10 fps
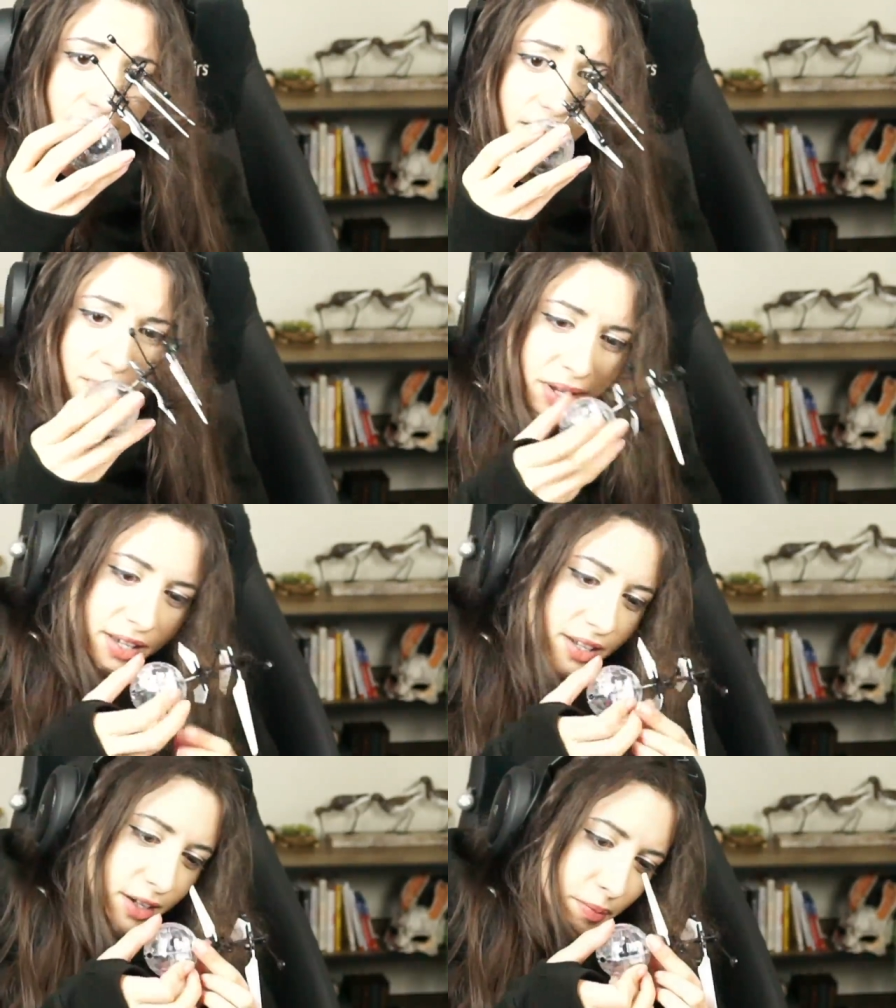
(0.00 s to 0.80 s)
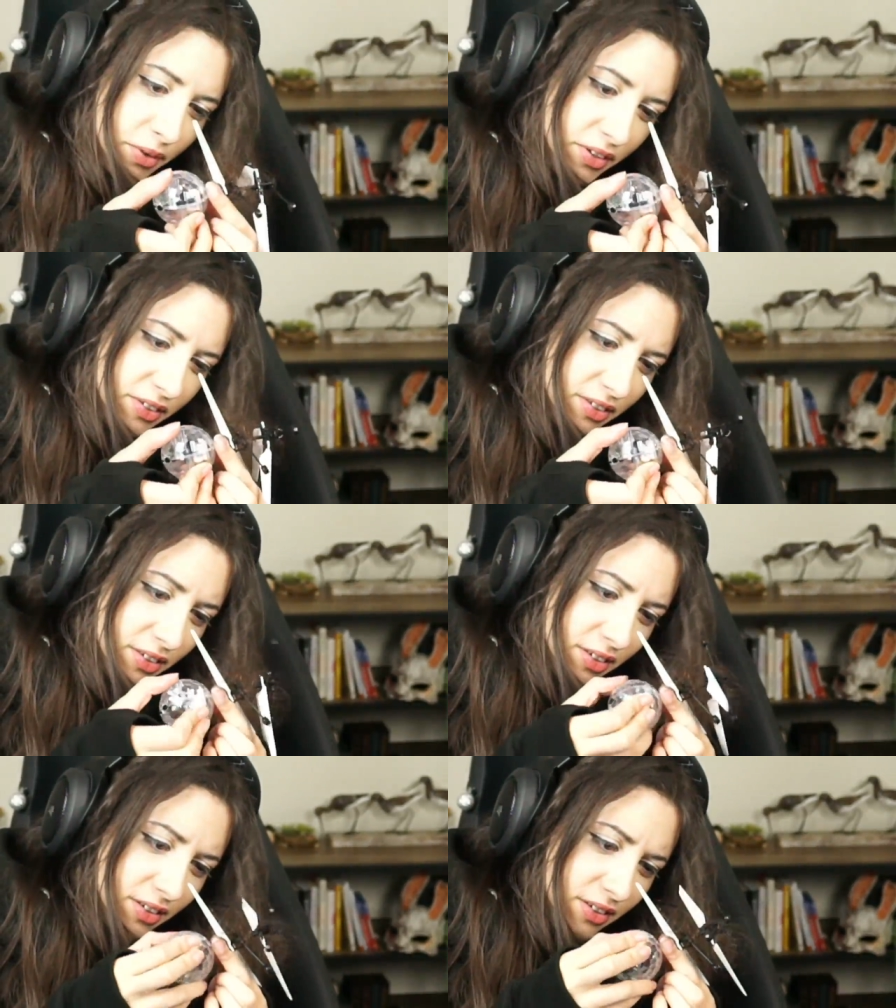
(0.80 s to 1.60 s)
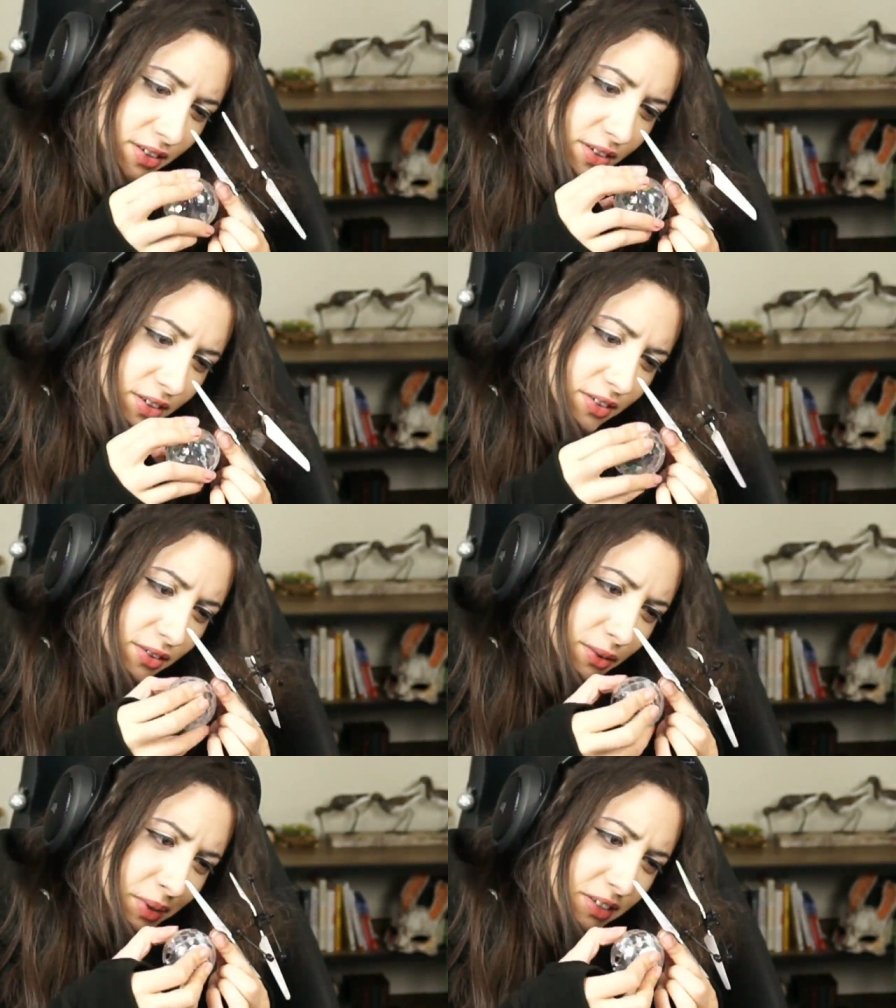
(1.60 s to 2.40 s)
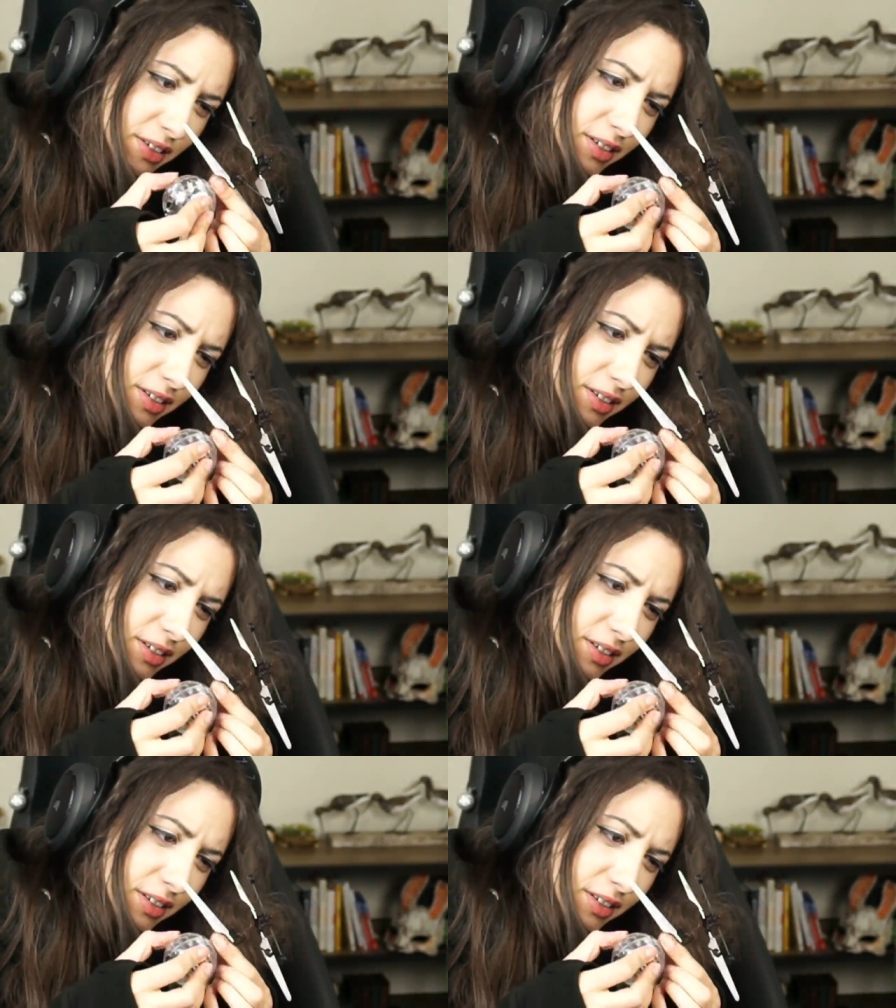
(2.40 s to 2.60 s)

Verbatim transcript: Wait, can I pull this? Is there a way to...